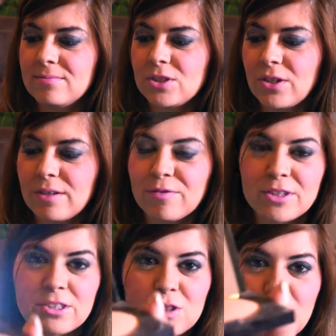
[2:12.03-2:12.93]
sorry for
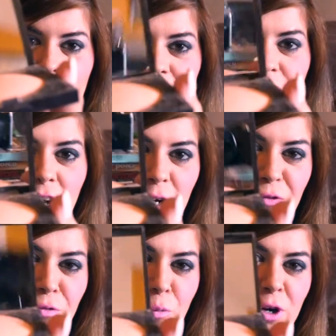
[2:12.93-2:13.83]
the smudge. I
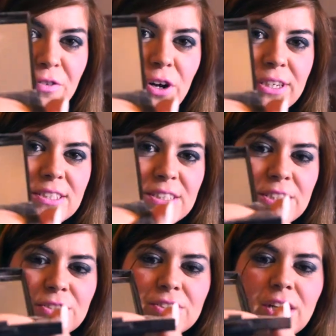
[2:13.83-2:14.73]
wonder if y'all can see
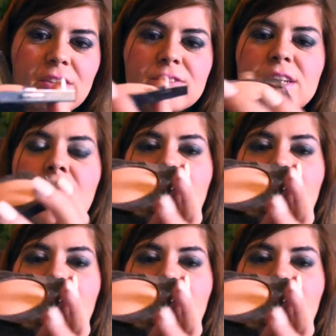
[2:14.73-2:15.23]
yourselves.